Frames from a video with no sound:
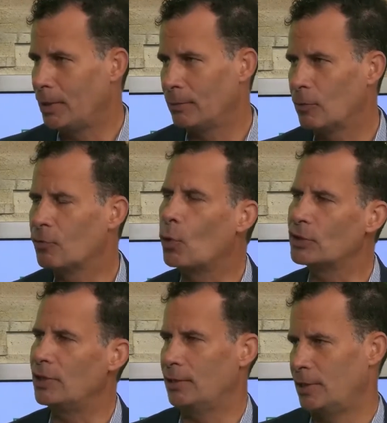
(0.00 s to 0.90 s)
and of
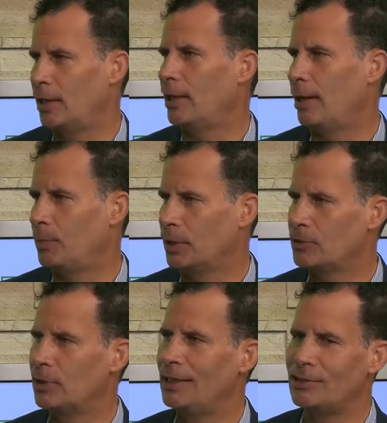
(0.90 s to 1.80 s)
course they say that because
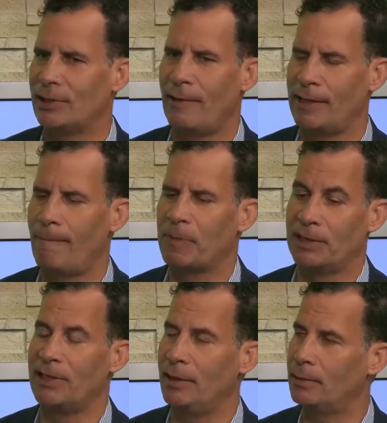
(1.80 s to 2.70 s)

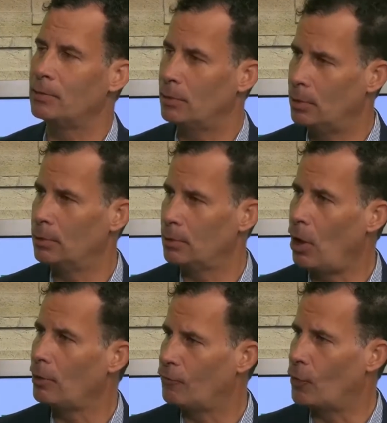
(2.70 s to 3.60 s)
it's in the
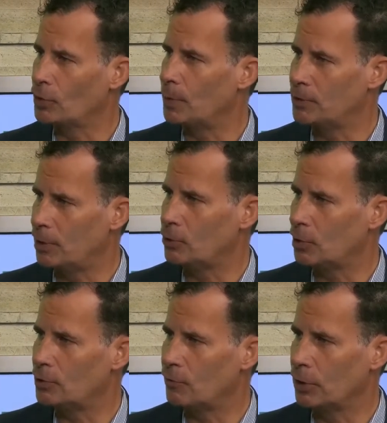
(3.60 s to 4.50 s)
law enforcement's
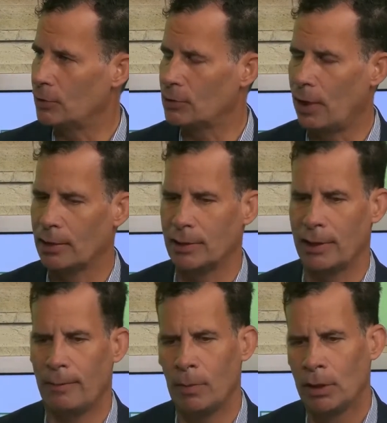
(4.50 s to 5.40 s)
interest for you to talk to
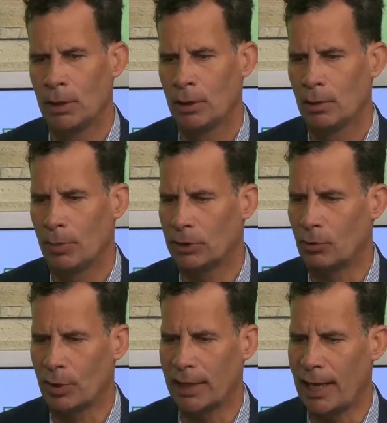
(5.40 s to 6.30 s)
them. But the
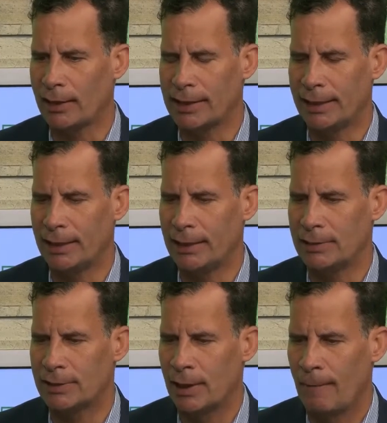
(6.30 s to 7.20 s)
reality
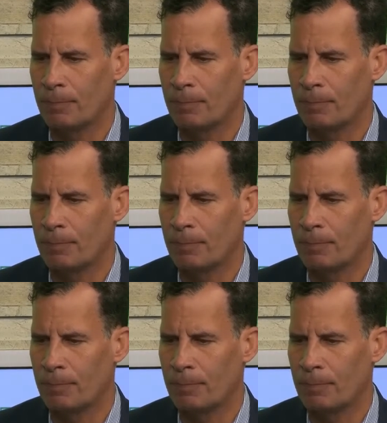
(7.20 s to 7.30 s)
is,